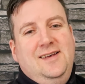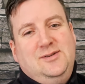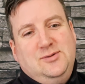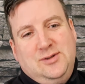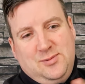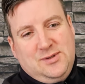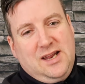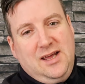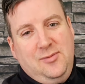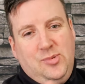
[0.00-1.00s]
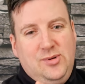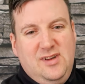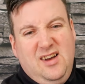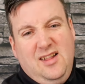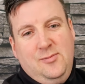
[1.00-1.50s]
So subscribe,
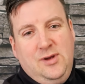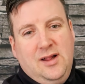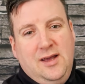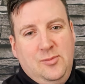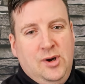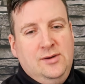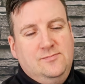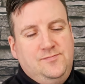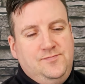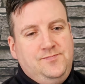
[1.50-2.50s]
hit the wee like button,